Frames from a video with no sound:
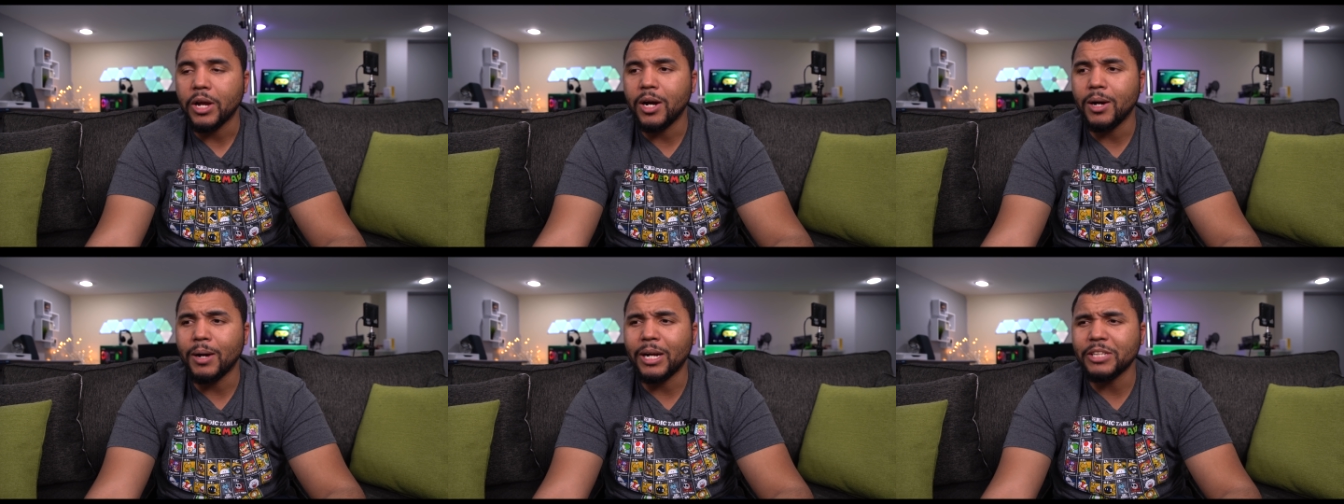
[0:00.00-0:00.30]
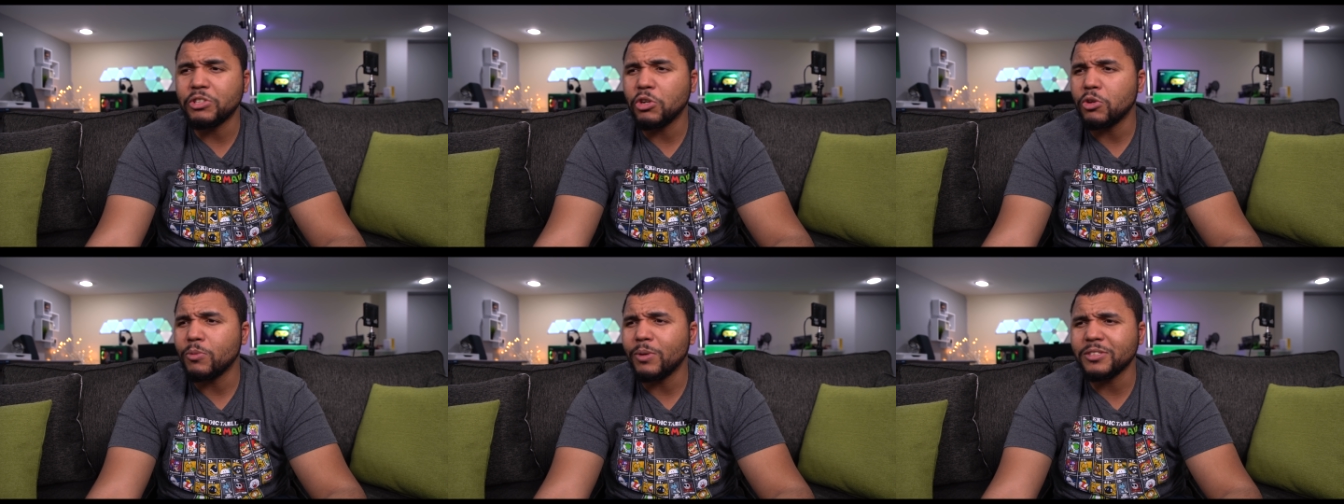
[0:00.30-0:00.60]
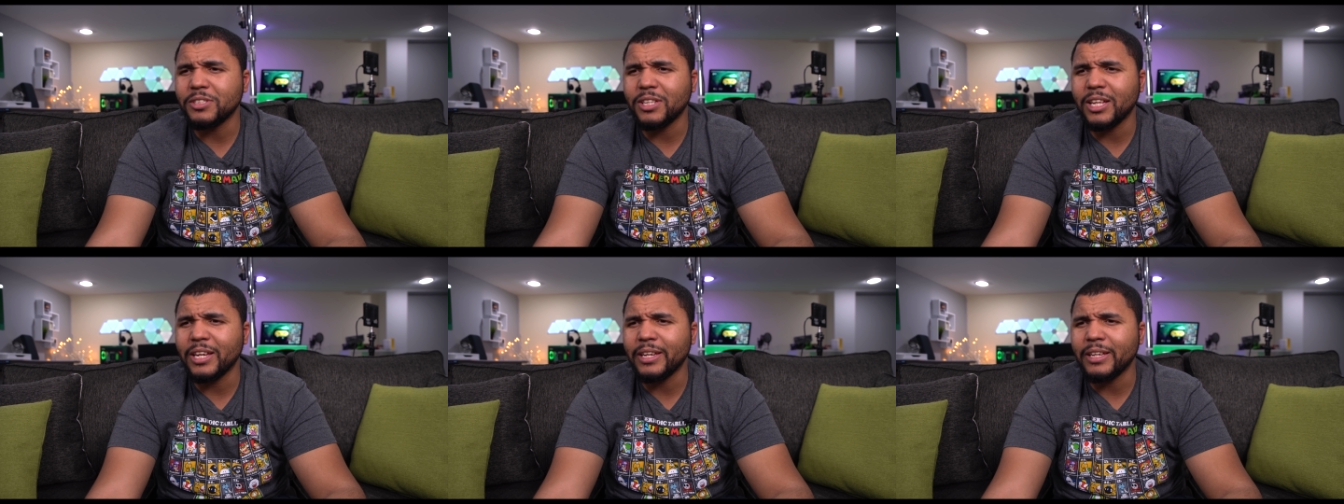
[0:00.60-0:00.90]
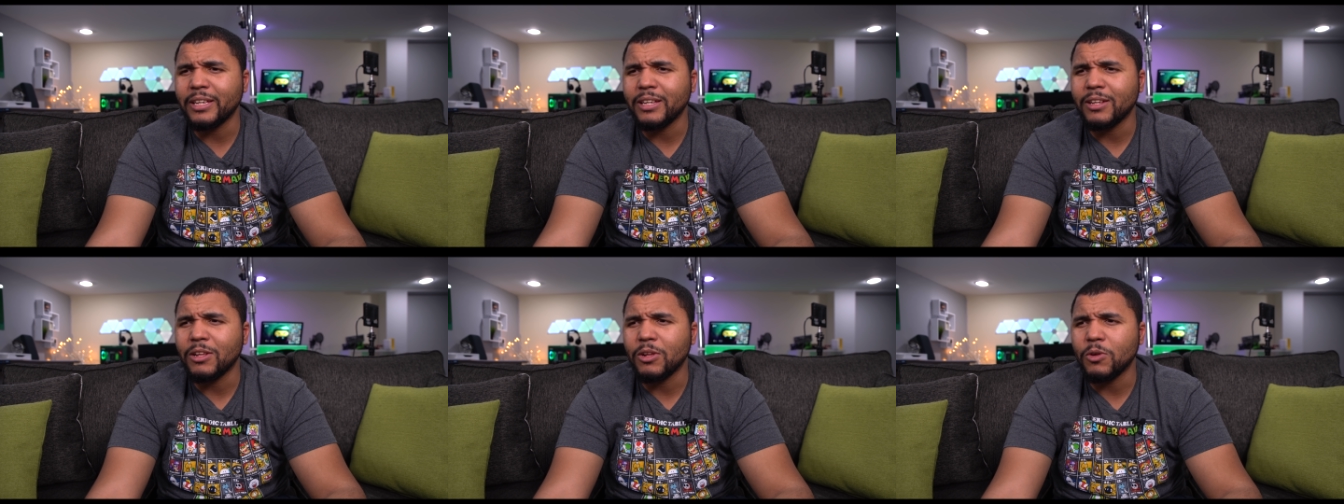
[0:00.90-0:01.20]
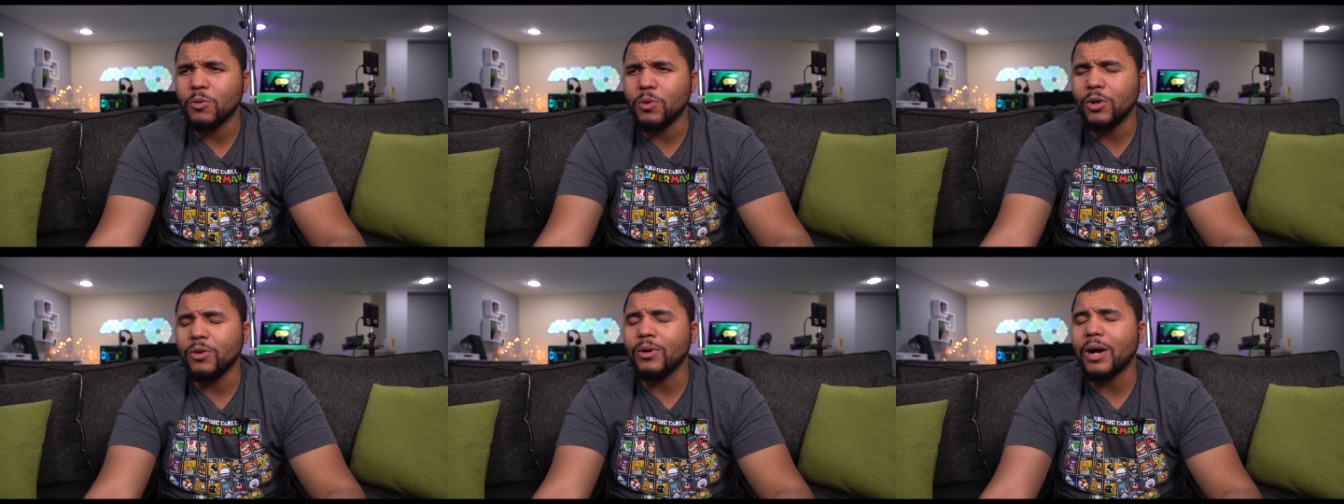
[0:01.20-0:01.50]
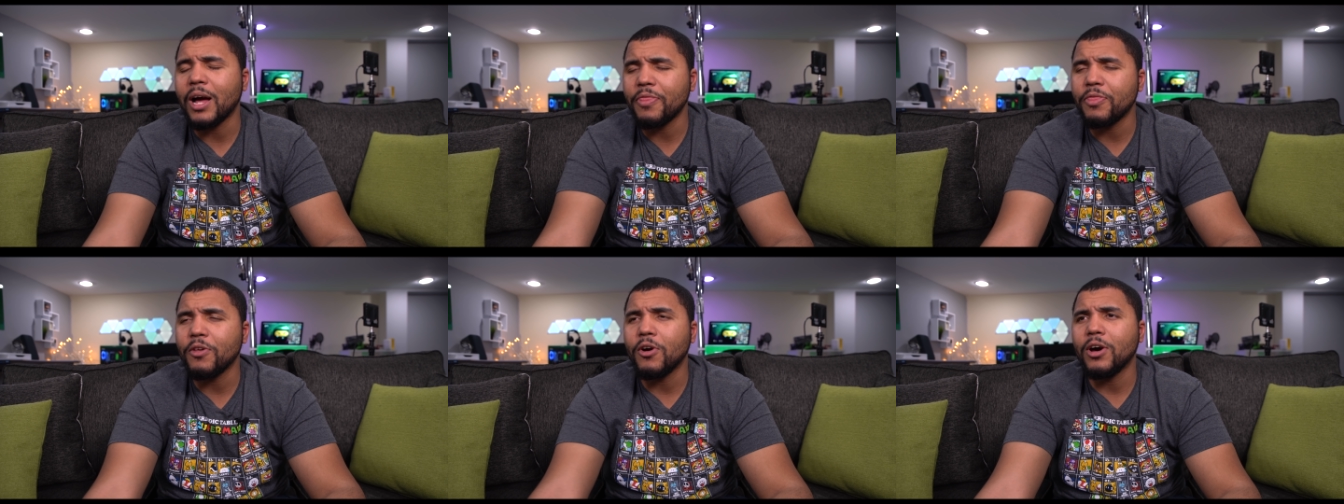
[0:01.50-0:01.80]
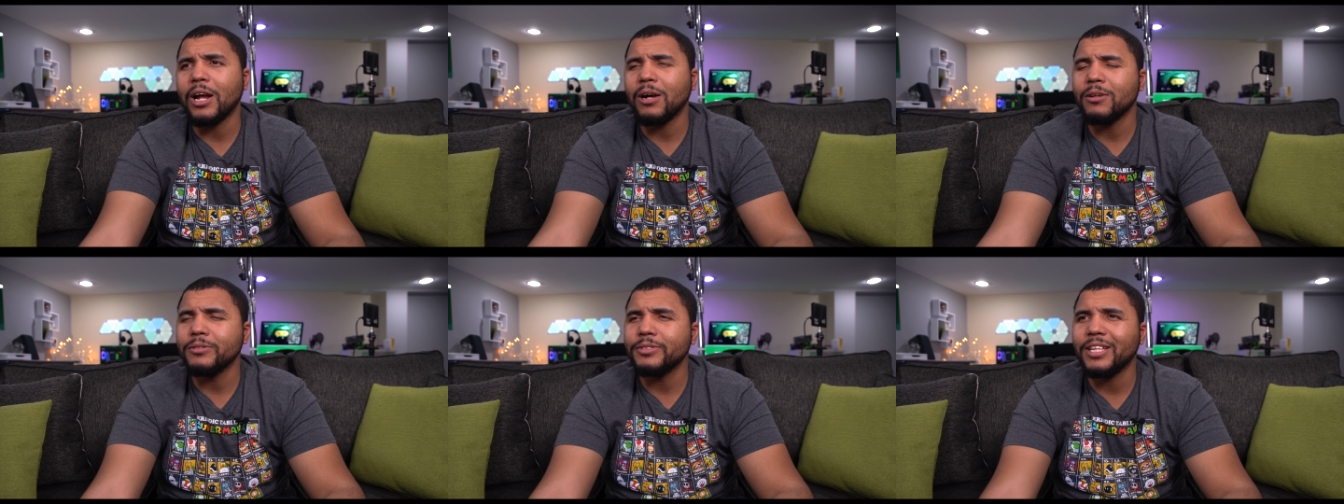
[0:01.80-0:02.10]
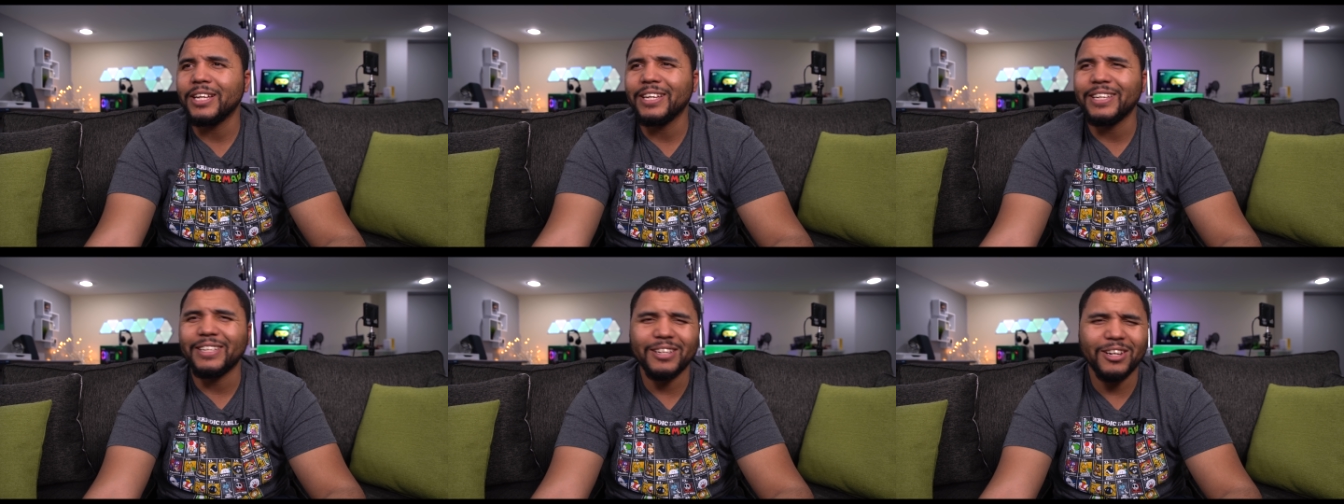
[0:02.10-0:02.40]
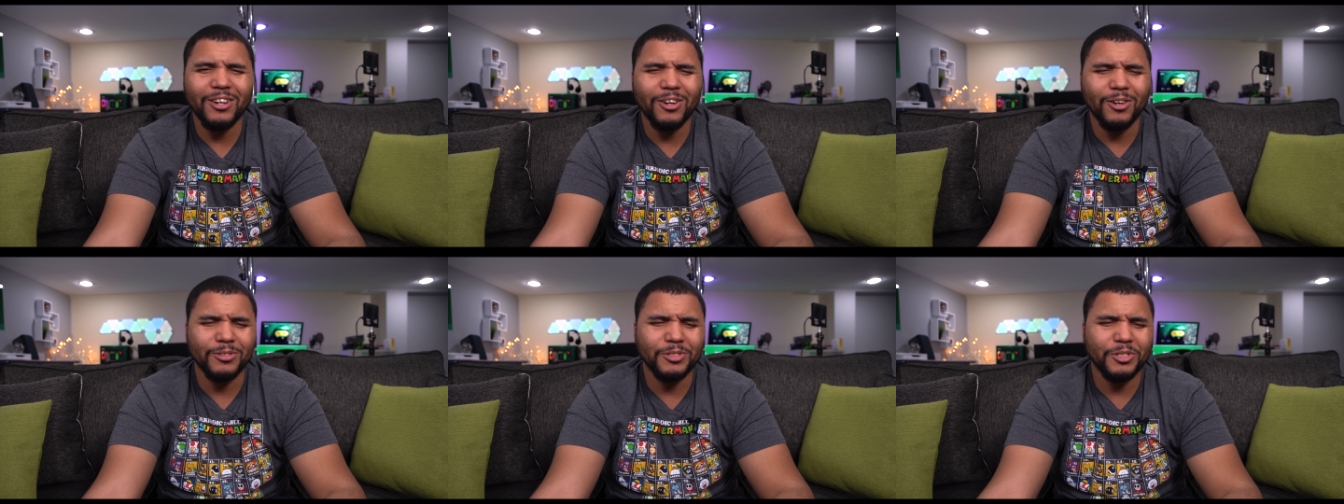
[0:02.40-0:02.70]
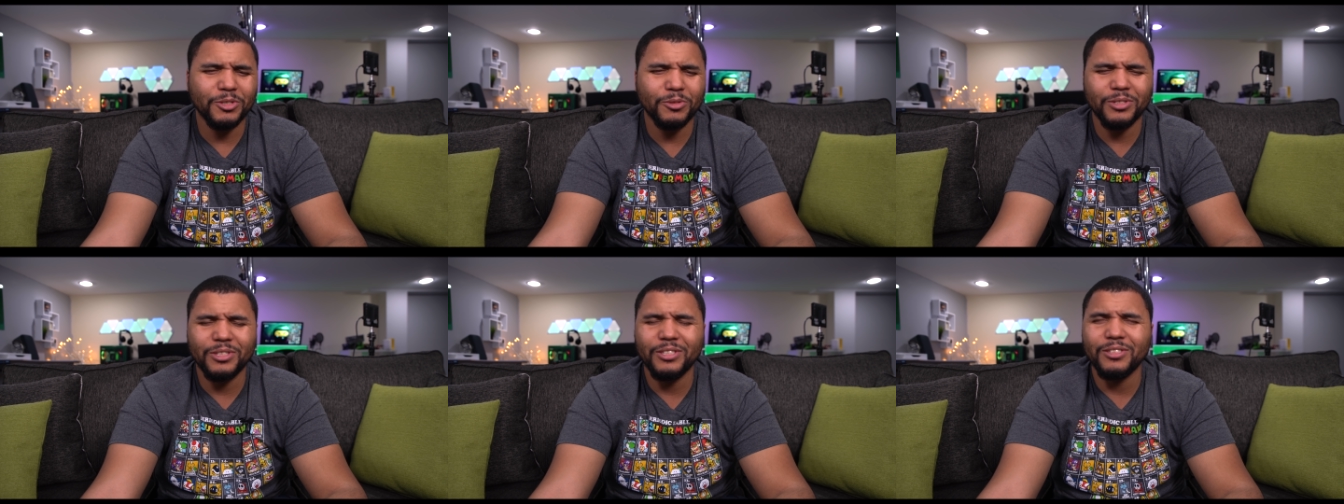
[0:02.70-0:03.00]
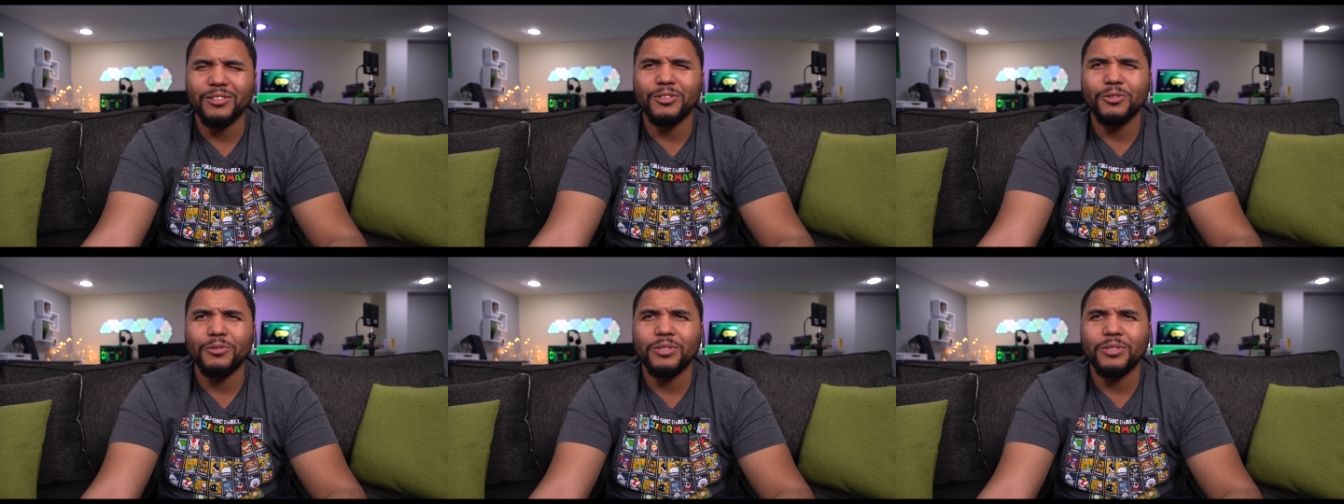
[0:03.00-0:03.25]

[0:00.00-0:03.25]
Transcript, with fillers: Uh, I told him I was like, well, I thought I was like, oh, dude,